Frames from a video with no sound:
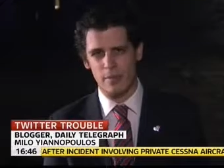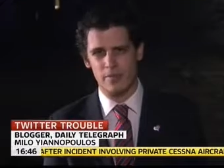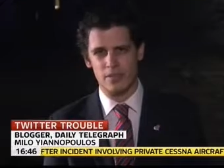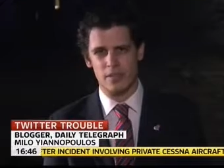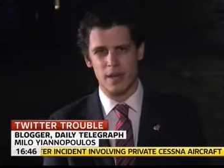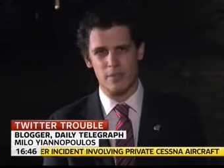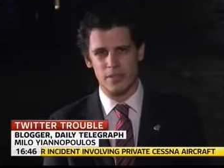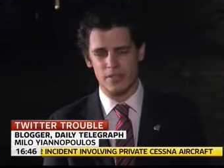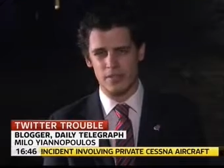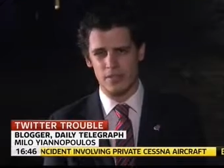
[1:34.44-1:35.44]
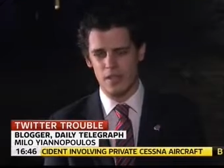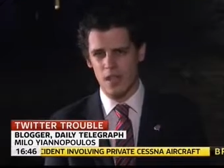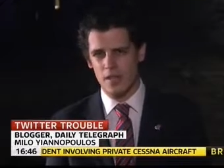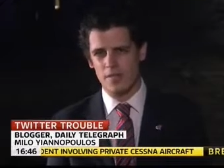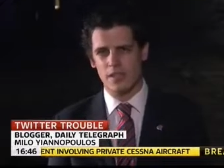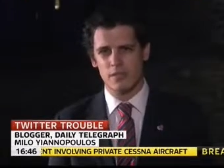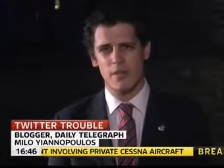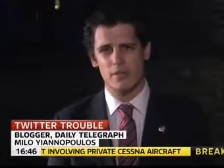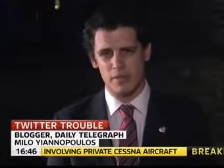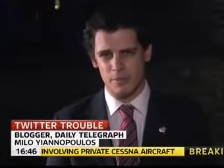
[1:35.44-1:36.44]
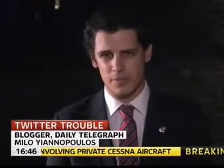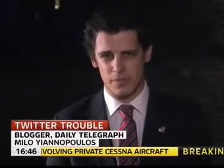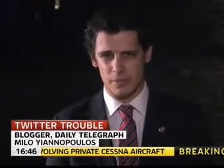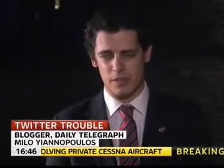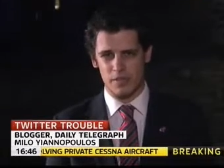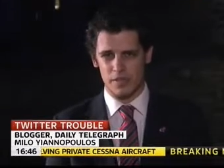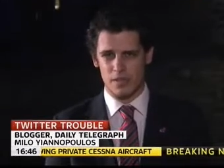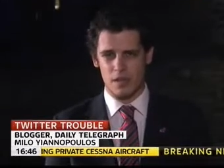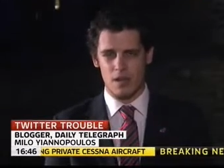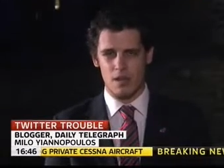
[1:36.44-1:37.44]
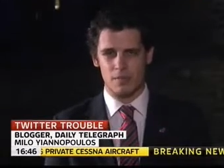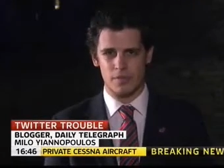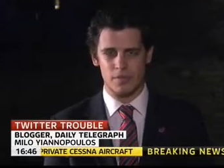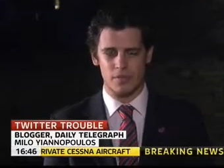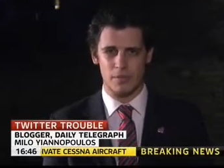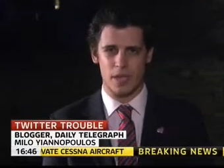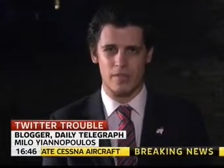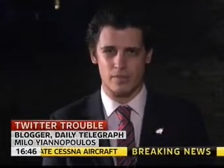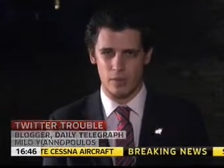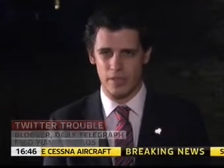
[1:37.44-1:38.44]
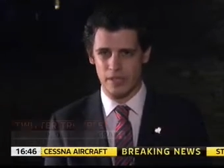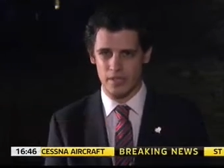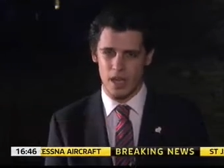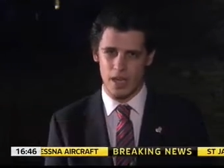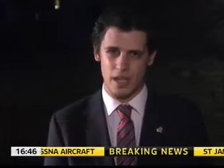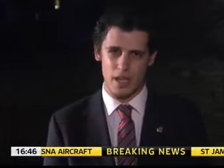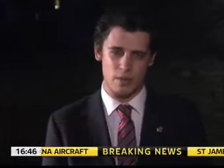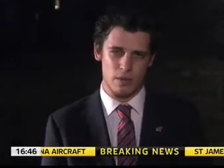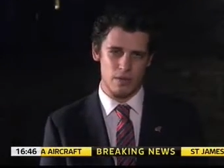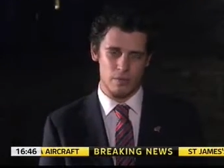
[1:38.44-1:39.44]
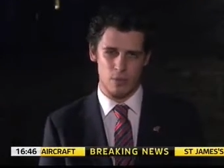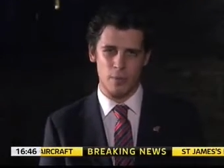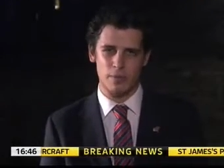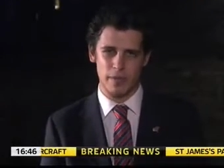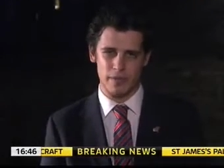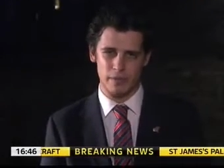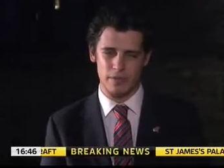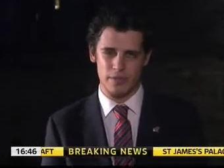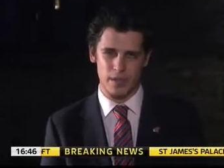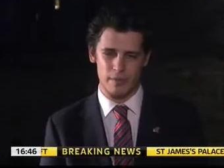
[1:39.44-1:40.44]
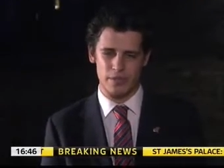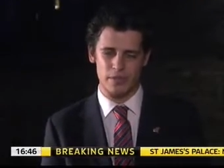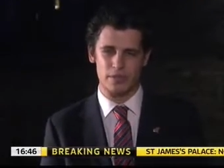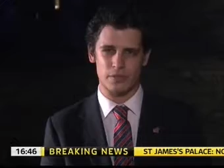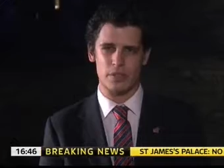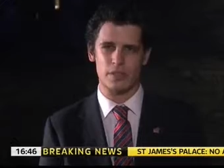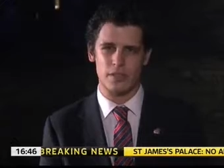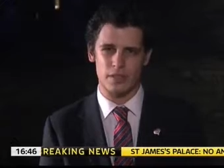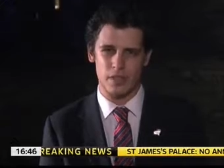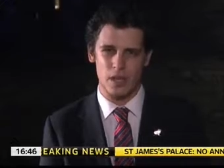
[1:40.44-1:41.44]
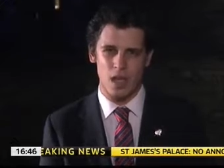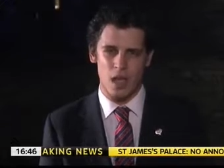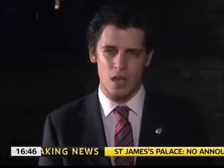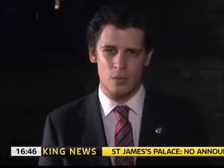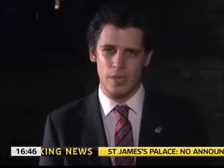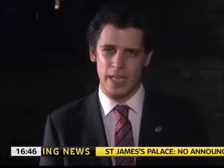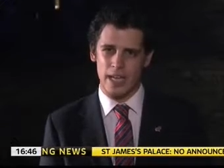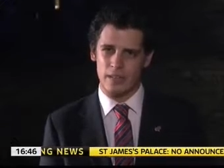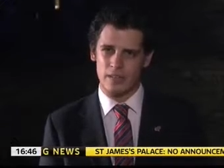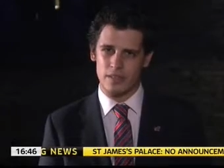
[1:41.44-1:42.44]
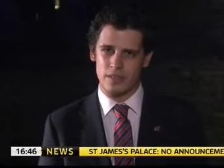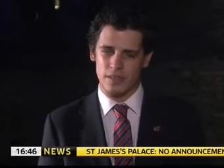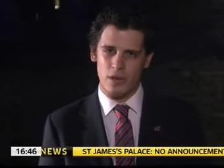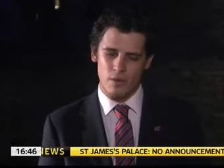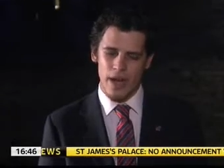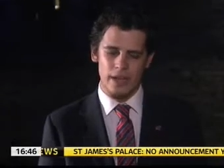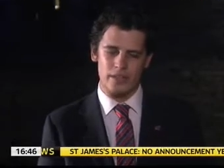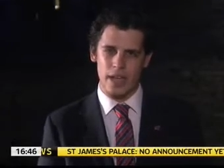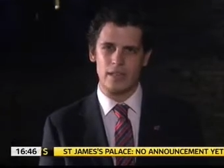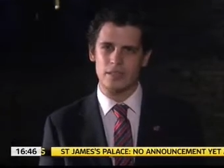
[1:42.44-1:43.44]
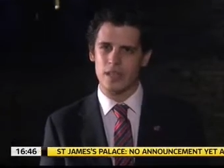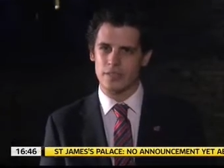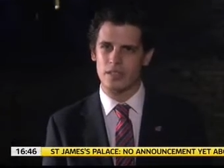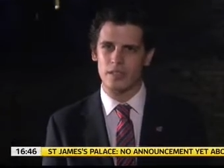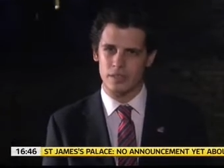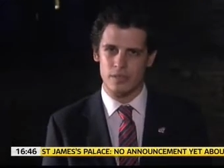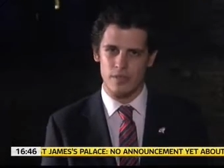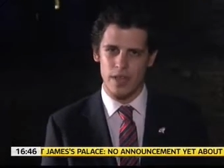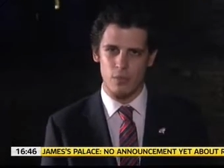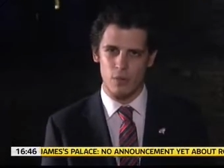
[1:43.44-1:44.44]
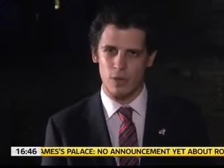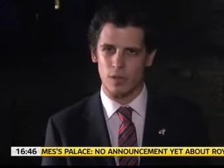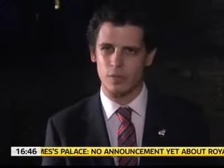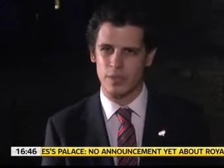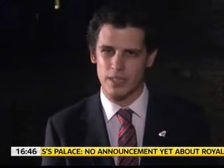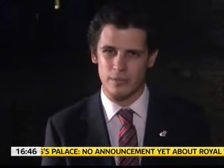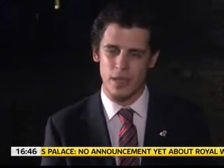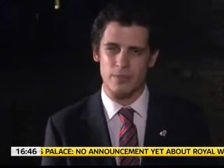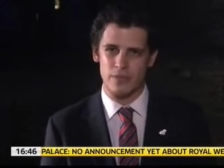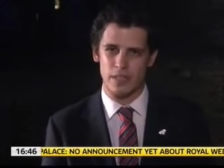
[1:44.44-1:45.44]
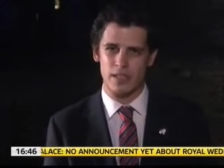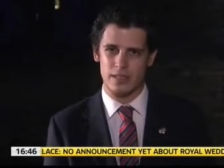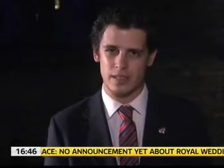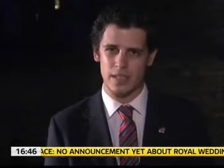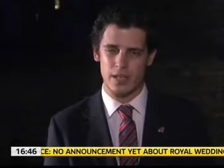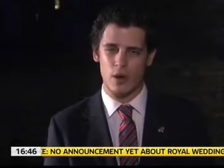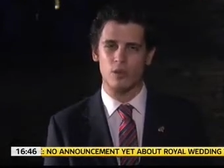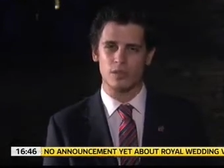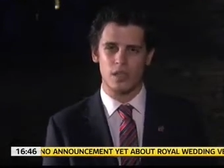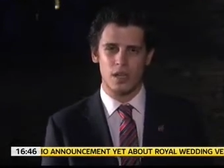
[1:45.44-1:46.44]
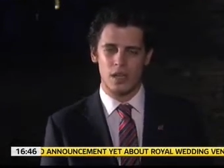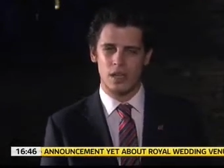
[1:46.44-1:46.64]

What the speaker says: remember for celebrities is that they do have a responsibility to be careful what they say, and the problem, I think, with celebrities on Twitter is that we get this direct access into their world, and we sometimes realise that they're not